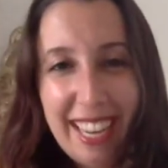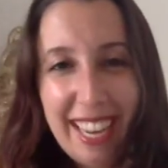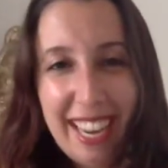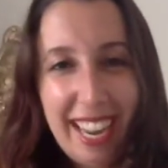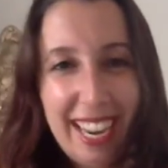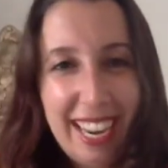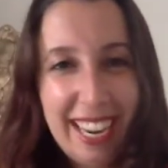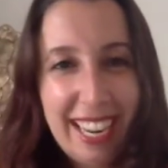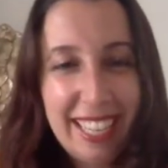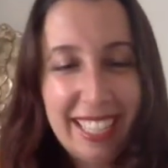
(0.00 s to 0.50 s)

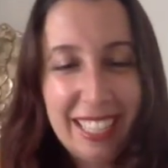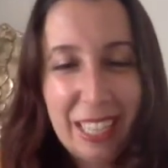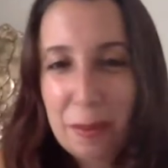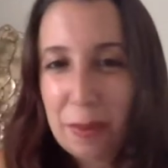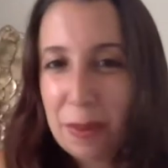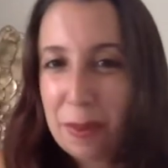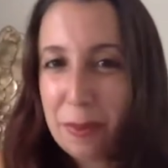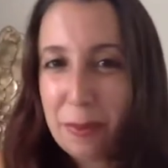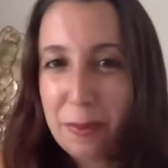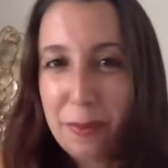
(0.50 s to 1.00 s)
and I
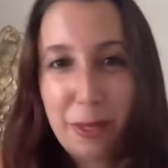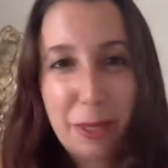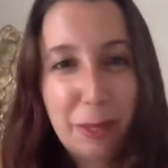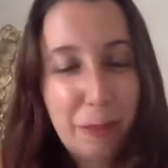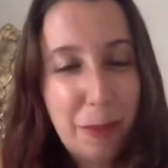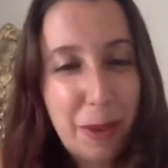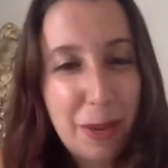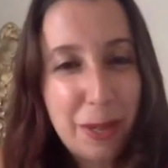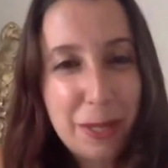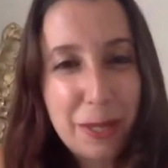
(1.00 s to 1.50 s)
will
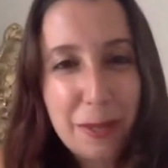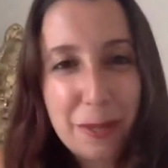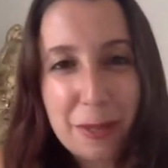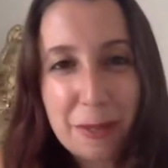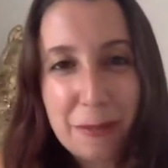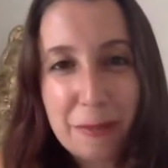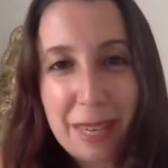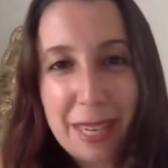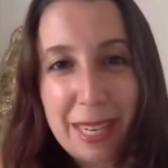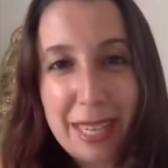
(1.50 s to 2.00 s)
respond to
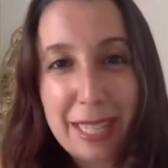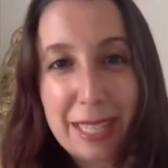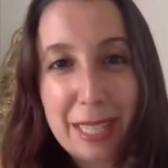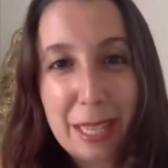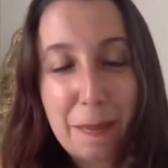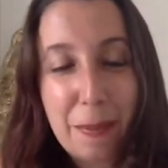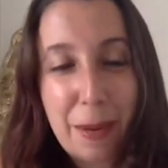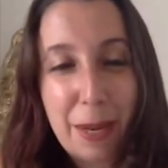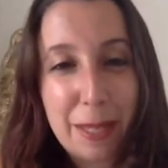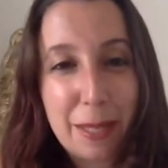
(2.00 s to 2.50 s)
as many as
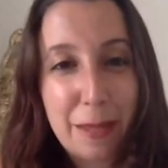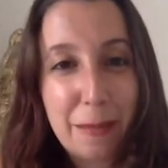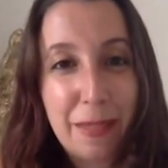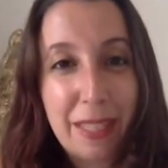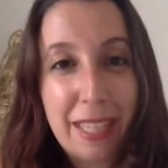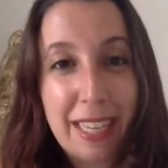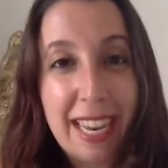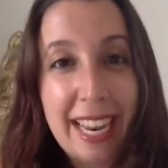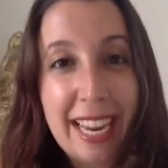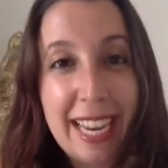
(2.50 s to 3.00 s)
I possibly
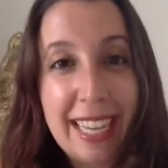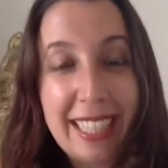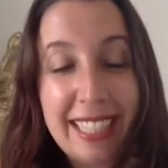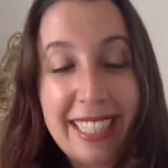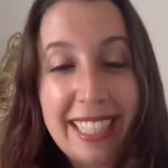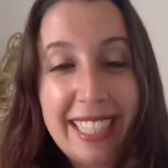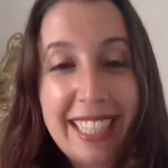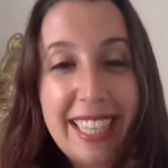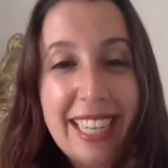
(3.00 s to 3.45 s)
can.